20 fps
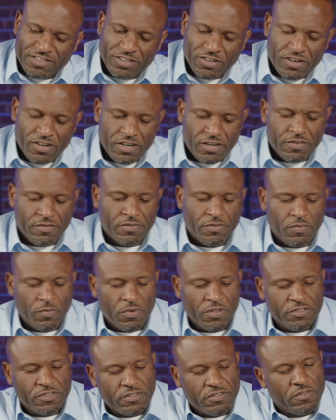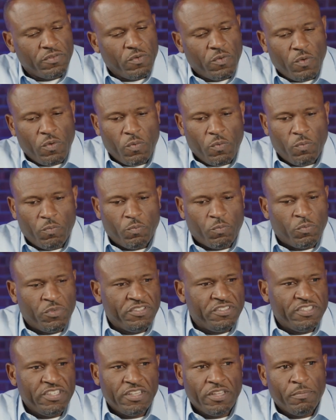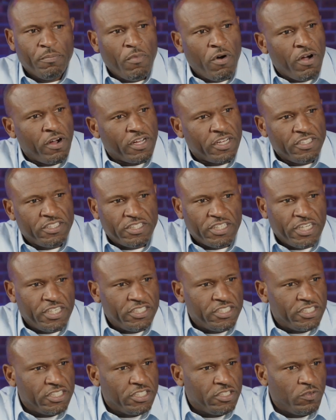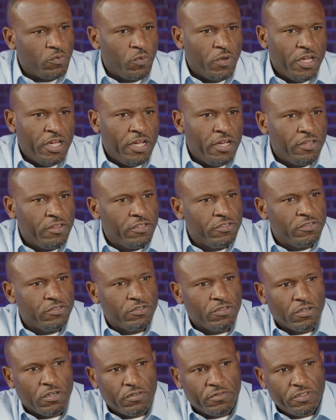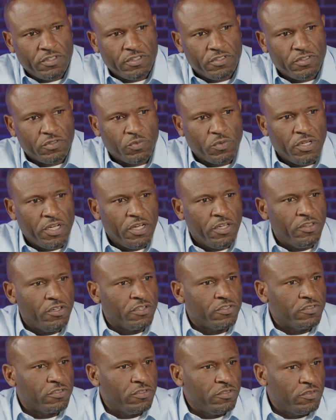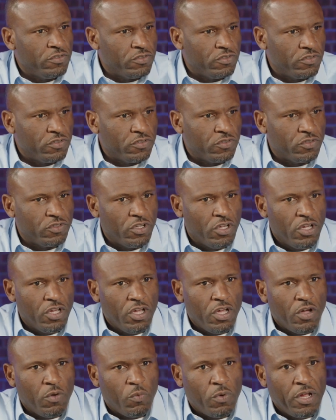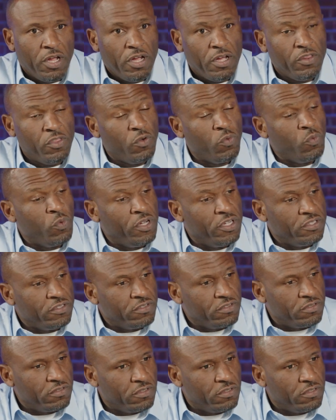Irv, we see the market changing. We hear the stories. We hear the excuses. We hear the wins.